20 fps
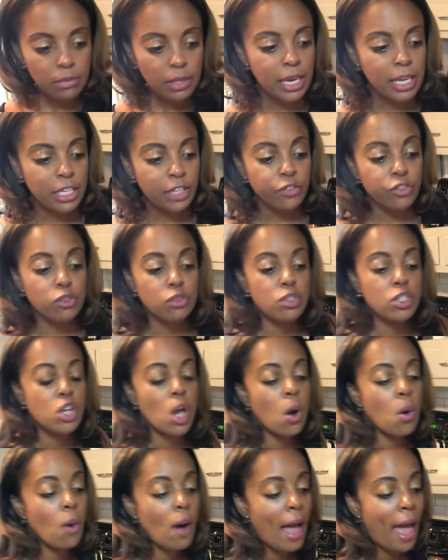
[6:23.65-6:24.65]
And if you
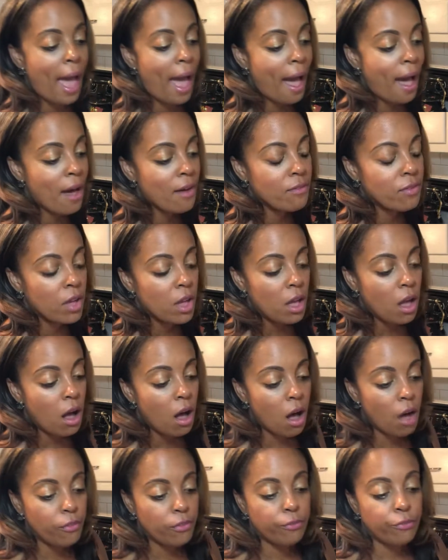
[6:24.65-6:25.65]
don't have
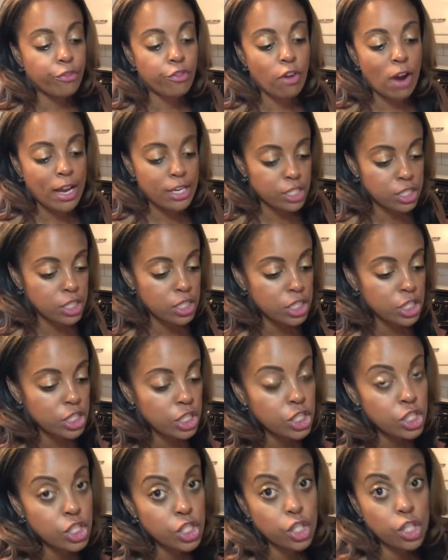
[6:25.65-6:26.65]
fresh
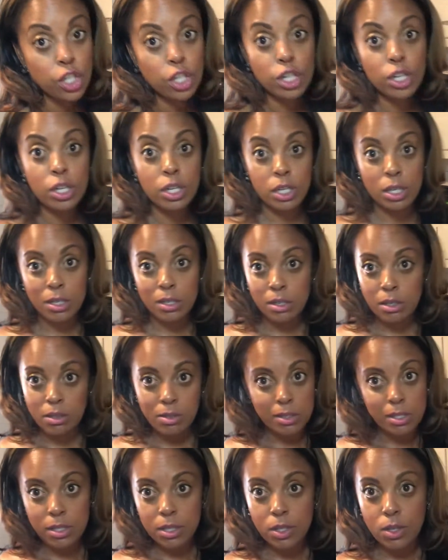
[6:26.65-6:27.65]
ginger,
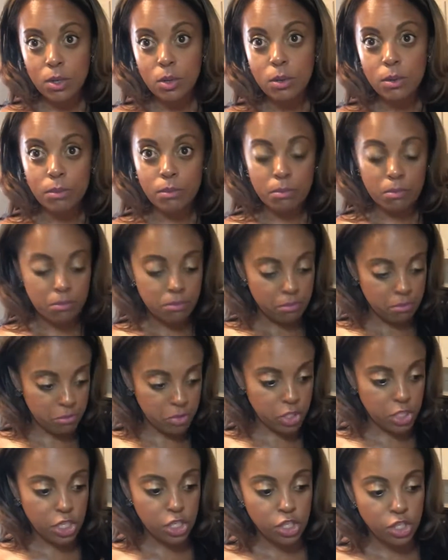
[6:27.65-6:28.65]
use a little
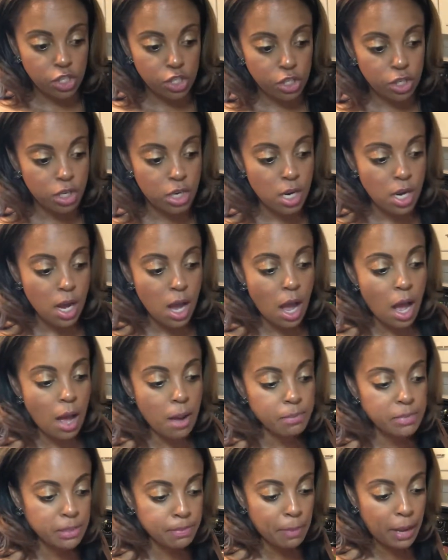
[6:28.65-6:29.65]
ginger
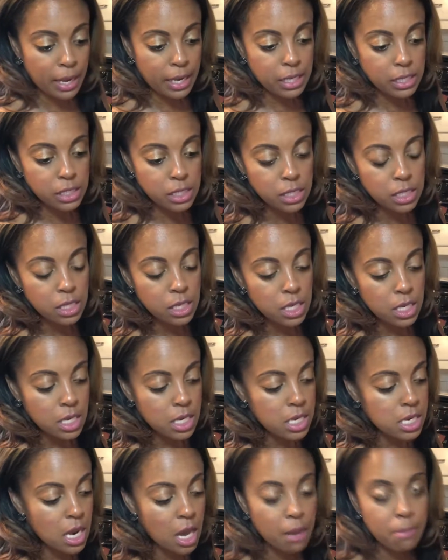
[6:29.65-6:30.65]
spice,
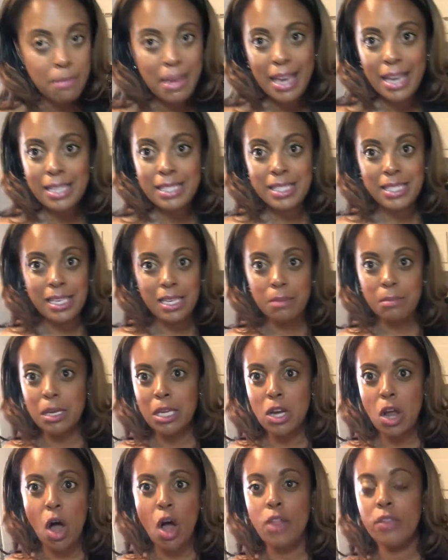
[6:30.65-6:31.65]
nutmeg,
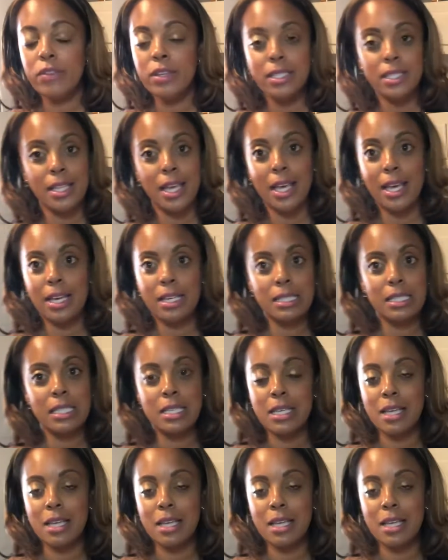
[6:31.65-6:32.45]
cinnamon, all of these things